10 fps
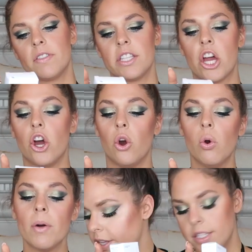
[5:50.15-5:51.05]

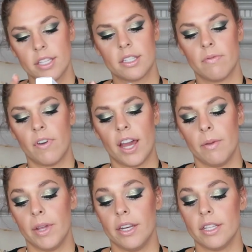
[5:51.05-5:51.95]
So this has the
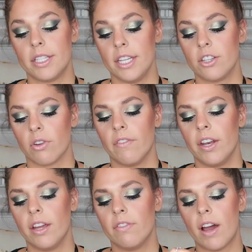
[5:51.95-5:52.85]
vitamin C
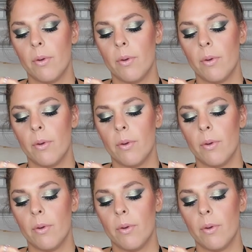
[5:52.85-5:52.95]
derivative.